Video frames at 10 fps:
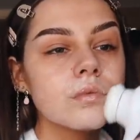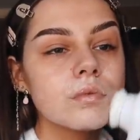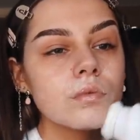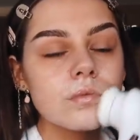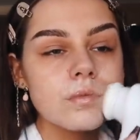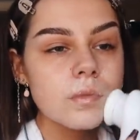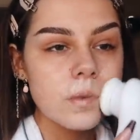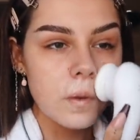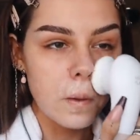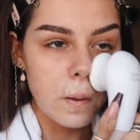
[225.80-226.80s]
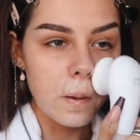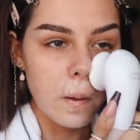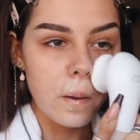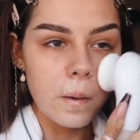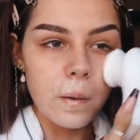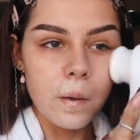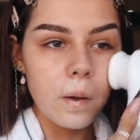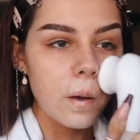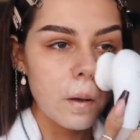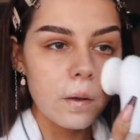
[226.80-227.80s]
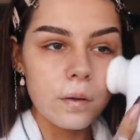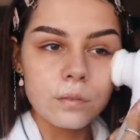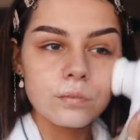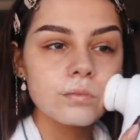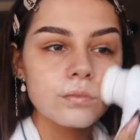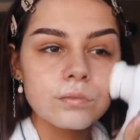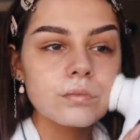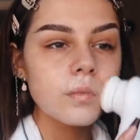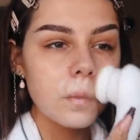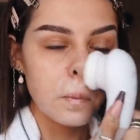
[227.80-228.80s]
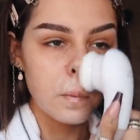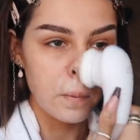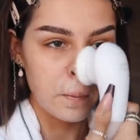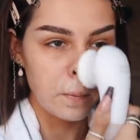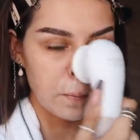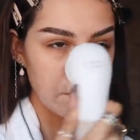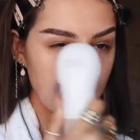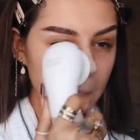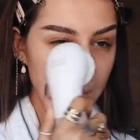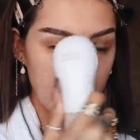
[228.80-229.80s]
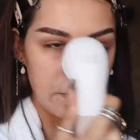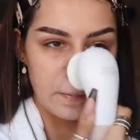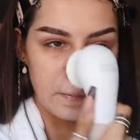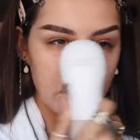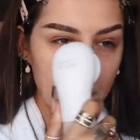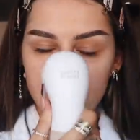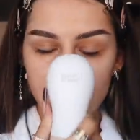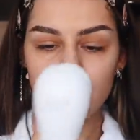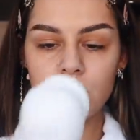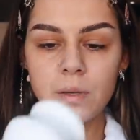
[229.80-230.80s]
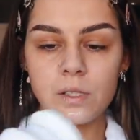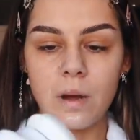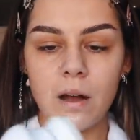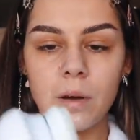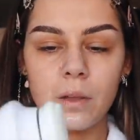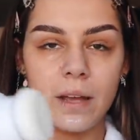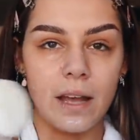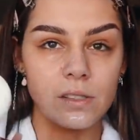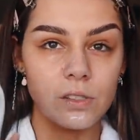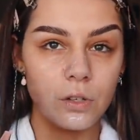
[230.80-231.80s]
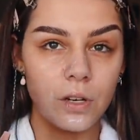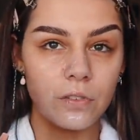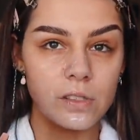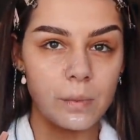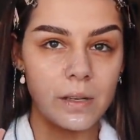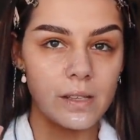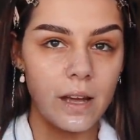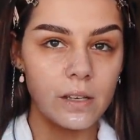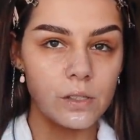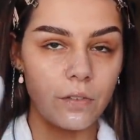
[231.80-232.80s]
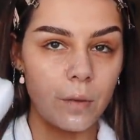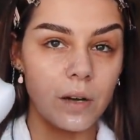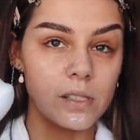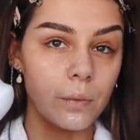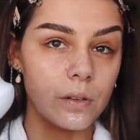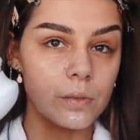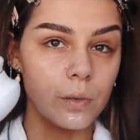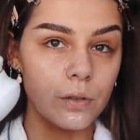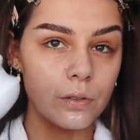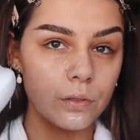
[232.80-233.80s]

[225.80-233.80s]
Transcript: dirt, any oil, any excess makeup, which you'll be surprised there was left on your skin, okay? This also, as well, by the way, has 2 different speed settings, so if I press it once more...